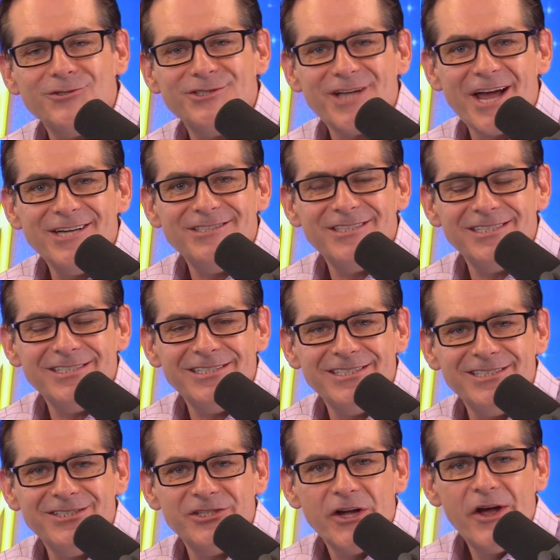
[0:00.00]
those
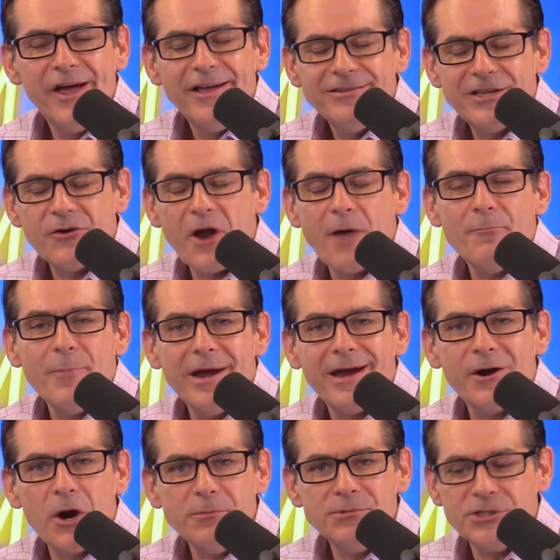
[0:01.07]
scientists, they're not
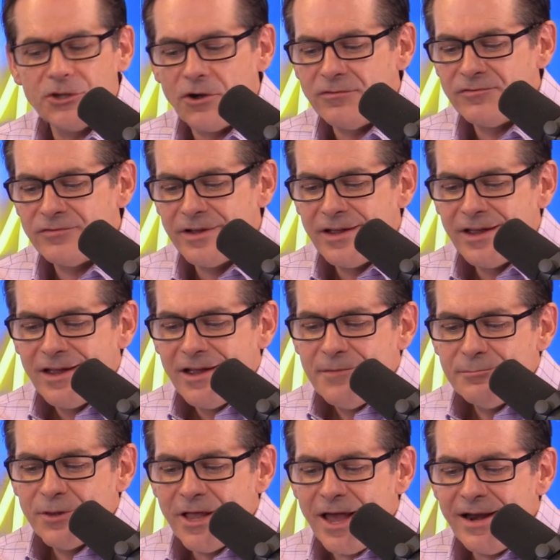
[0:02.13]
making up stuff.
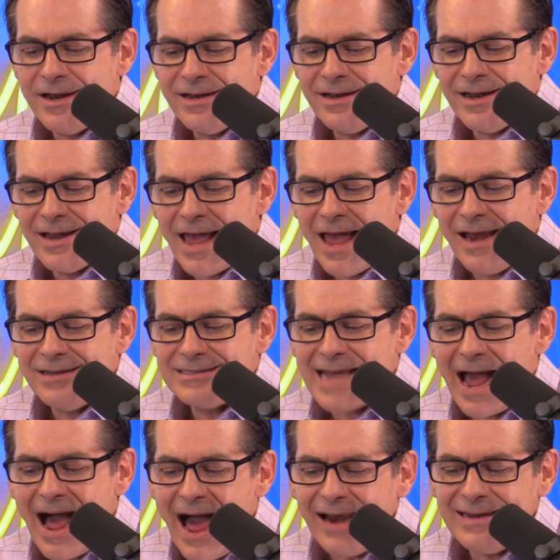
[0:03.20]
Planet at its
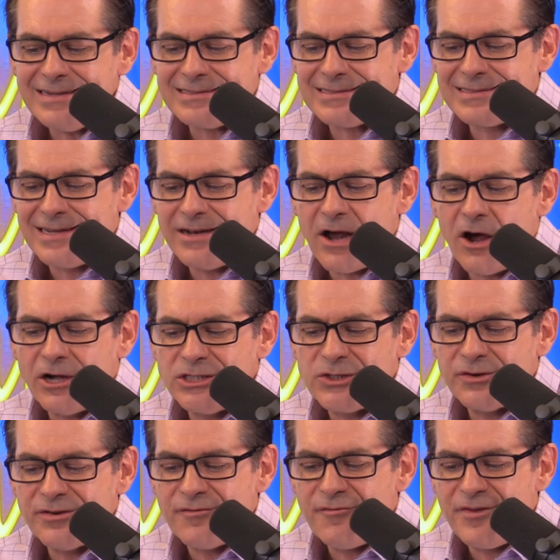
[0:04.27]
hottest in
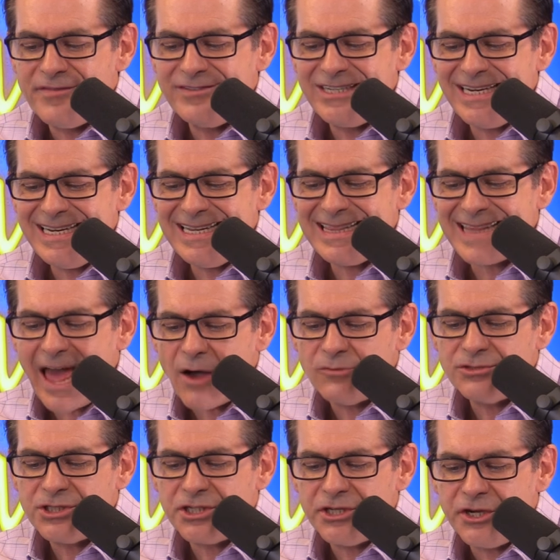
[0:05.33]

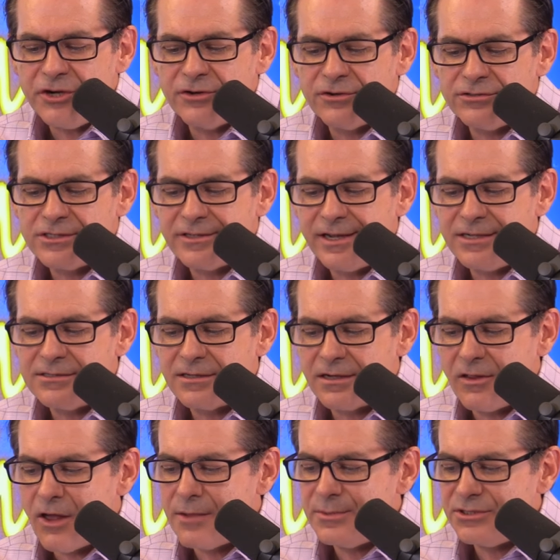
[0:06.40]
115,000 years, thanks to
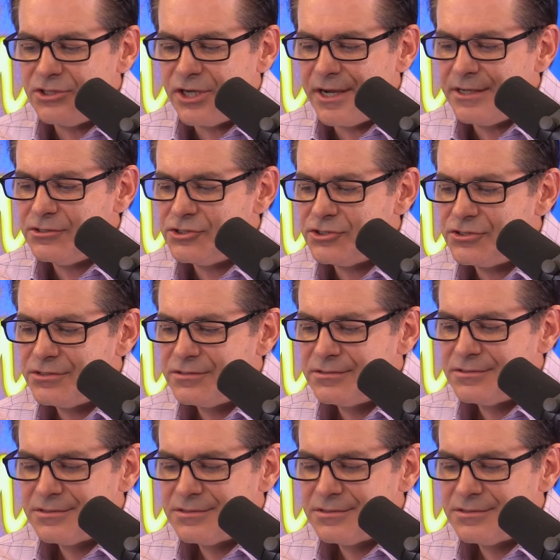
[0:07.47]
climate change.